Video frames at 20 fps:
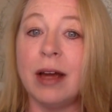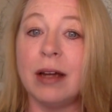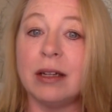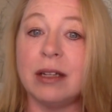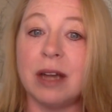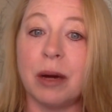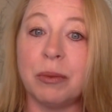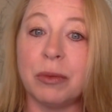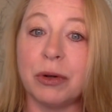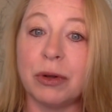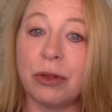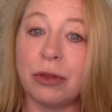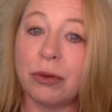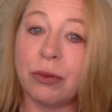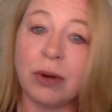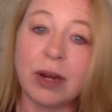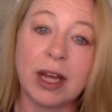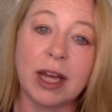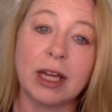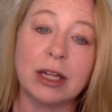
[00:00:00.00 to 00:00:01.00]
Number
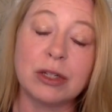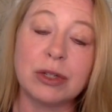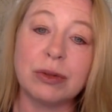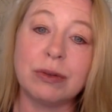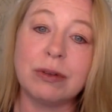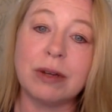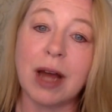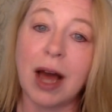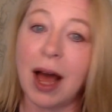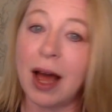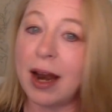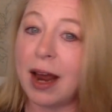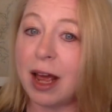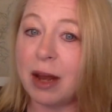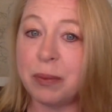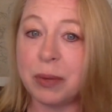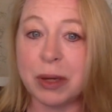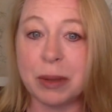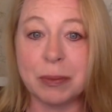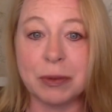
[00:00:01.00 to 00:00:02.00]
3, do not
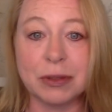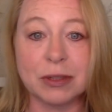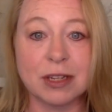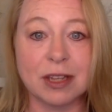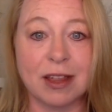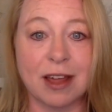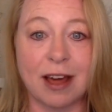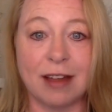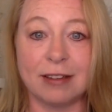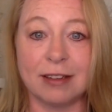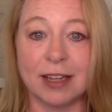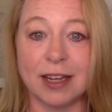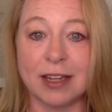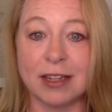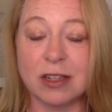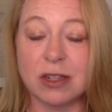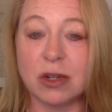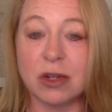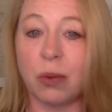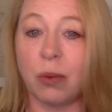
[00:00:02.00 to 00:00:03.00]
add people to that
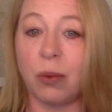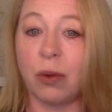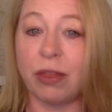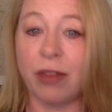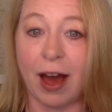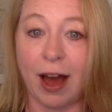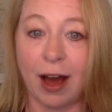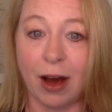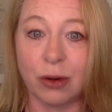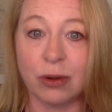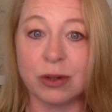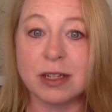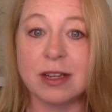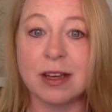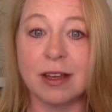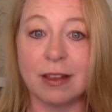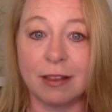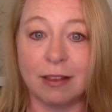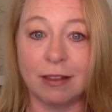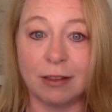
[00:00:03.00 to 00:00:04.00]
list without
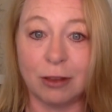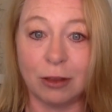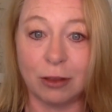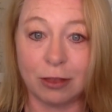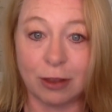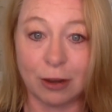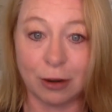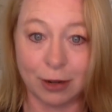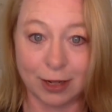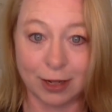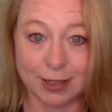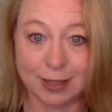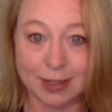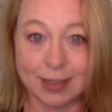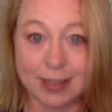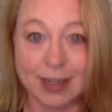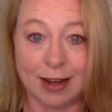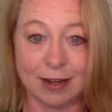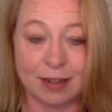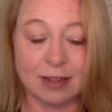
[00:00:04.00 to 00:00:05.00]
their
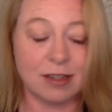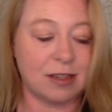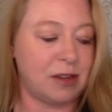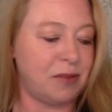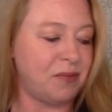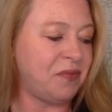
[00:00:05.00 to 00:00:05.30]
consent.